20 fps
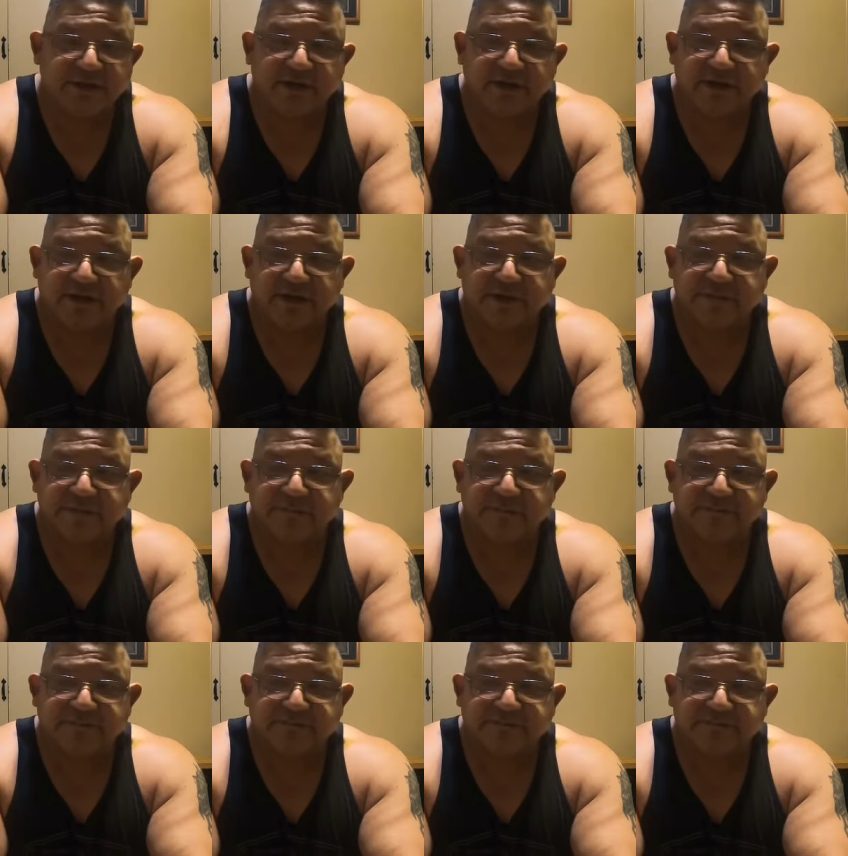
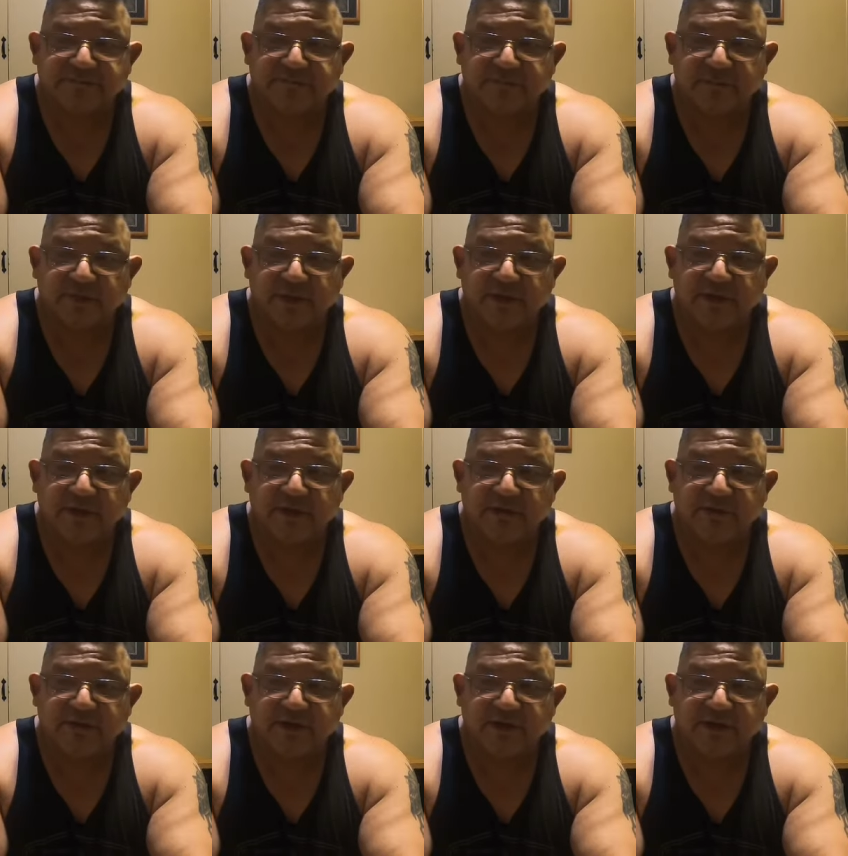Um, you
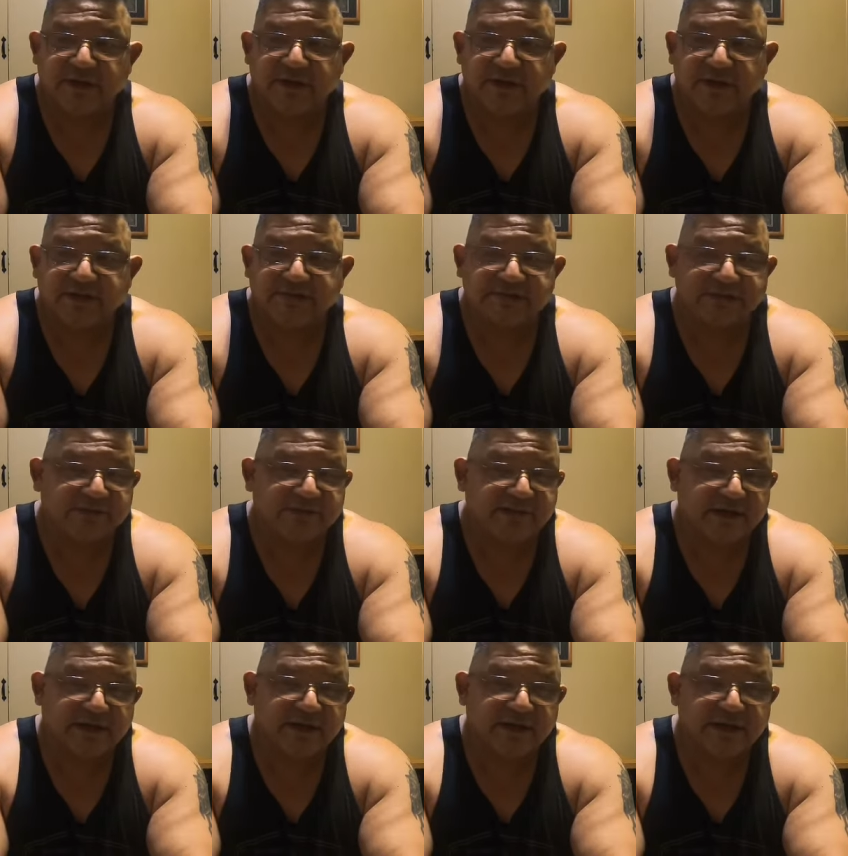know, and that's the
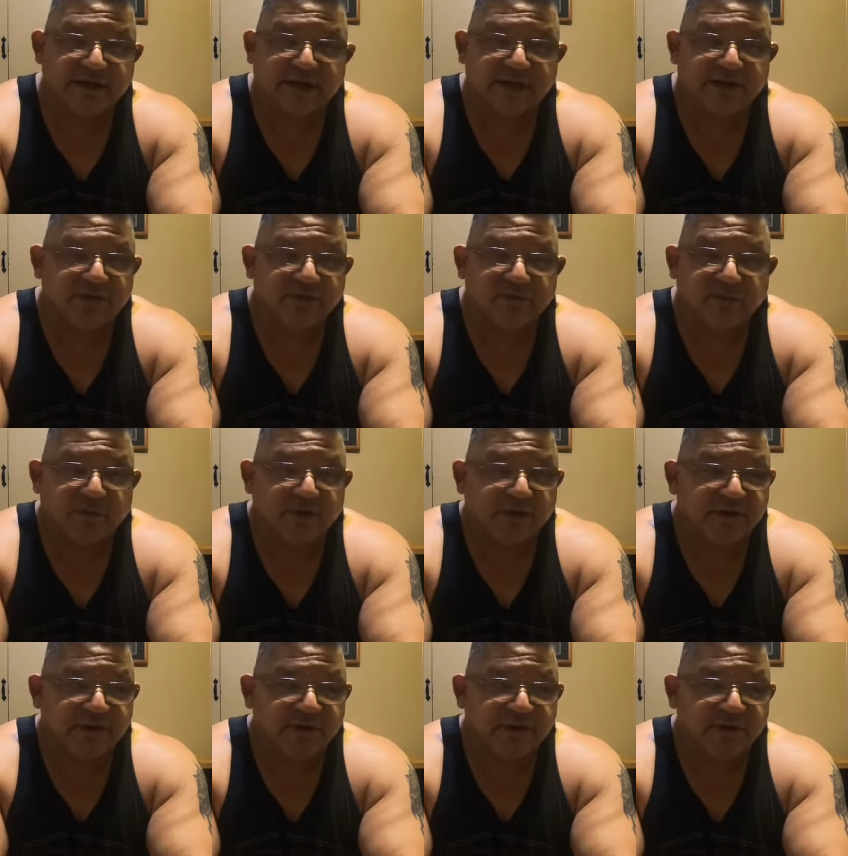kind of guy you want.